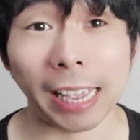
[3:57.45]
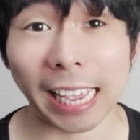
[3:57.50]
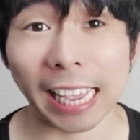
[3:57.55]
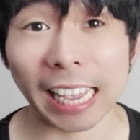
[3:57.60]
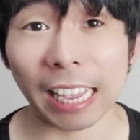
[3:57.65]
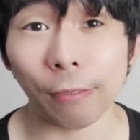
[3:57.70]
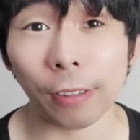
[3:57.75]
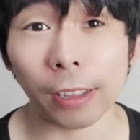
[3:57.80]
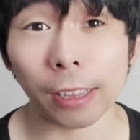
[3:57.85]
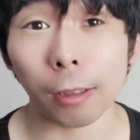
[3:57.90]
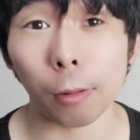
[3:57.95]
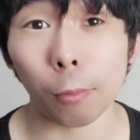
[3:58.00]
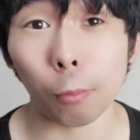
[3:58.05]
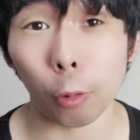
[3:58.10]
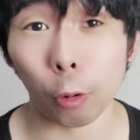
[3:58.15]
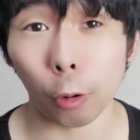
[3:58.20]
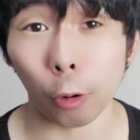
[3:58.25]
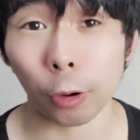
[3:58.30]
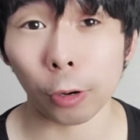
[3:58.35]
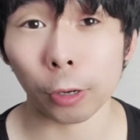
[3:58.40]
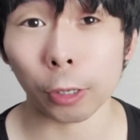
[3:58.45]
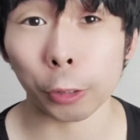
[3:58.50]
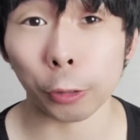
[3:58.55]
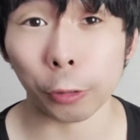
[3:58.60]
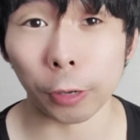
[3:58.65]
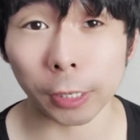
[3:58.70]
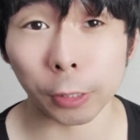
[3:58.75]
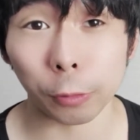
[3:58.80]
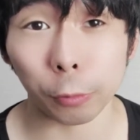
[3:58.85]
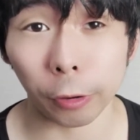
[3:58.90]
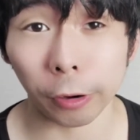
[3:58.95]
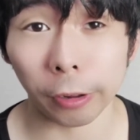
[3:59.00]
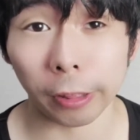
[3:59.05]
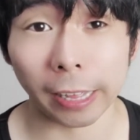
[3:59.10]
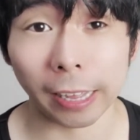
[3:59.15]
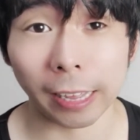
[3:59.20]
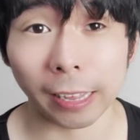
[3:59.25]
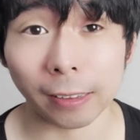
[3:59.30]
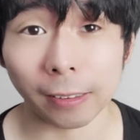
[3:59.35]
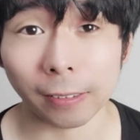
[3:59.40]
even more trustworthy.
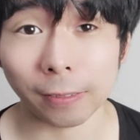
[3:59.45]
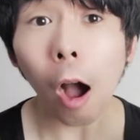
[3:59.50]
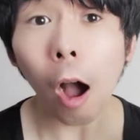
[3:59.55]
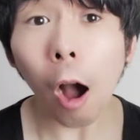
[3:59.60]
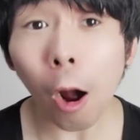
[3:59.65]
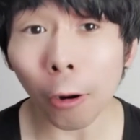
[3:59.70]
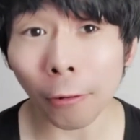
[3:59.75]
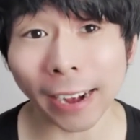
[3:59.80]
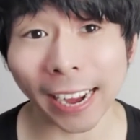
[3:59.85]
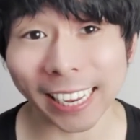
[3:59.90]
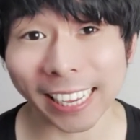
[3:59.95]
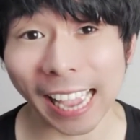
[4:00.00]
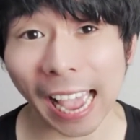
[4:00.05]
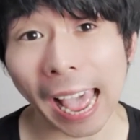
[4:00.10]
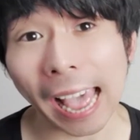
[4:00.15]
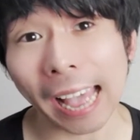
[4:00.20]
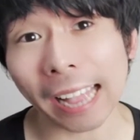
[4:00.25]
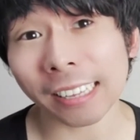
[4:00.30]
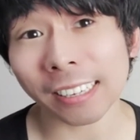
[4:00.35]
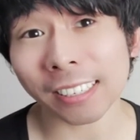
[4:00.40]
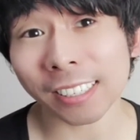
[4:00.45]
Alright, and